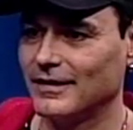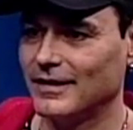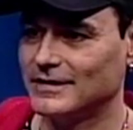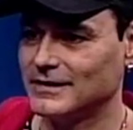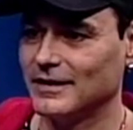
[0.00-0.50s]

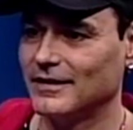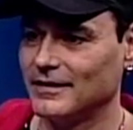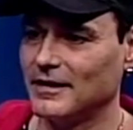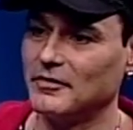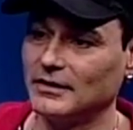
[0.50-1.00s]
it's
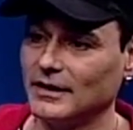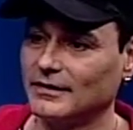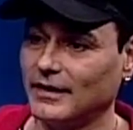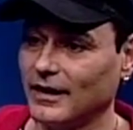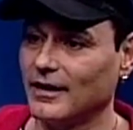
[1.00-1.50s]
everything,
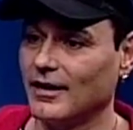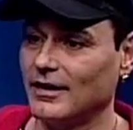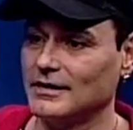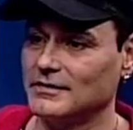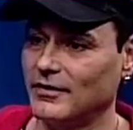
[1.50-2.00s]
thank God,
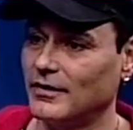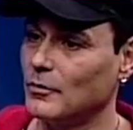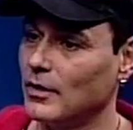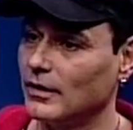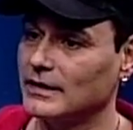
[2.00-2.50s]
is very
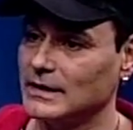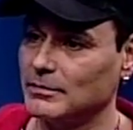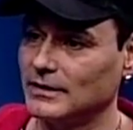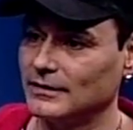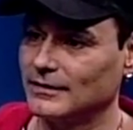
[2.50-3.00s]
well
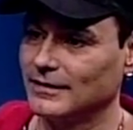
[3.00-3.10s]
accepted.